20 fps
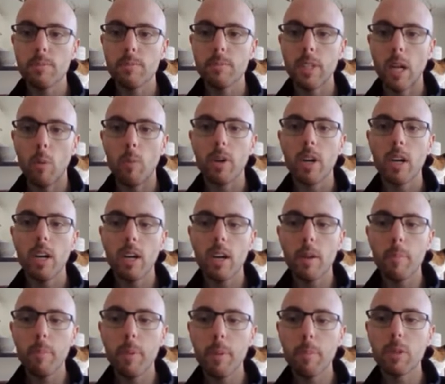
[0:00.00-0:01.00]
Now, what a lot
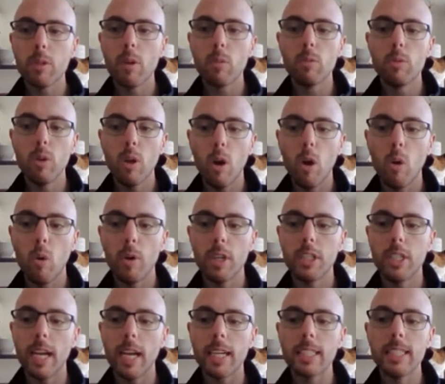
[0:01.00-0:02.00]
of people don't know
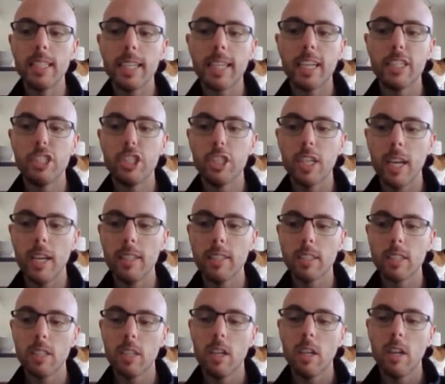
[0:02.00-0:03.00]
is you actually can change